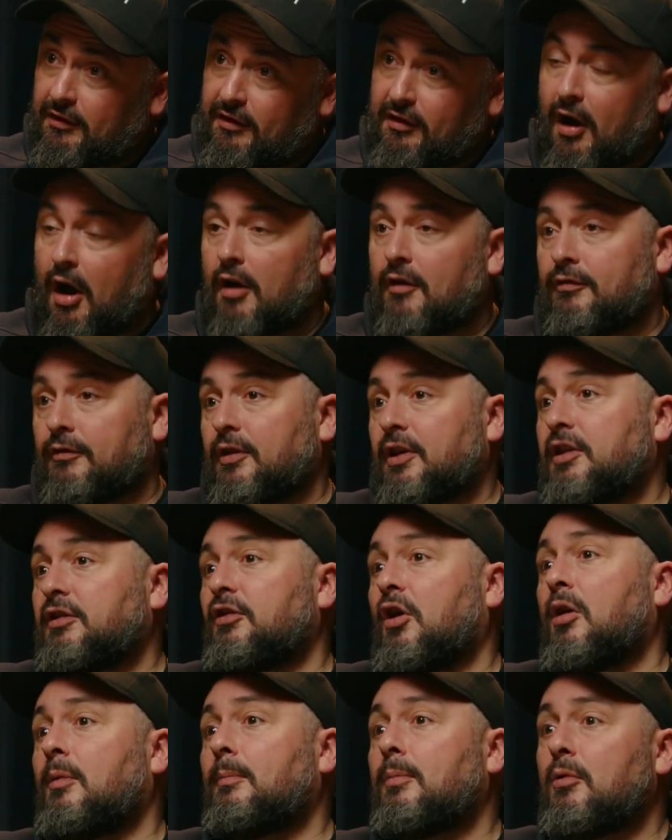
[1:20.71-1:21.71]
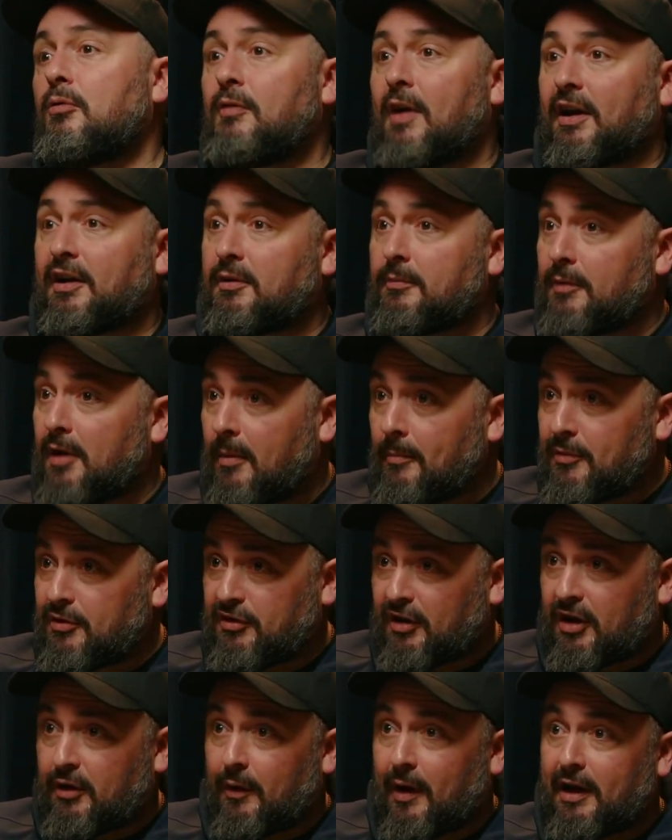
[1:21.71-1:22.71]
So, for example, random number
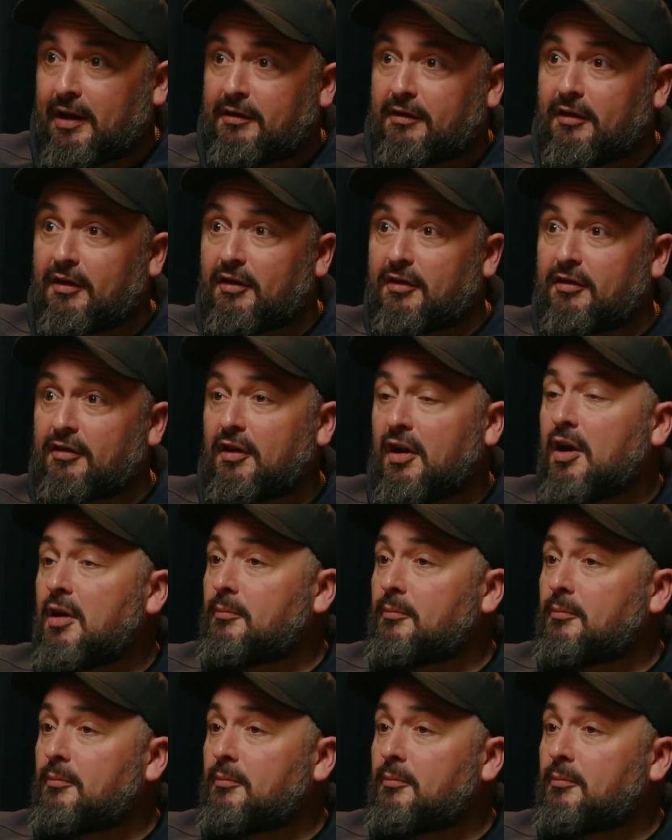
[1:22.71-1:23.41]
generators,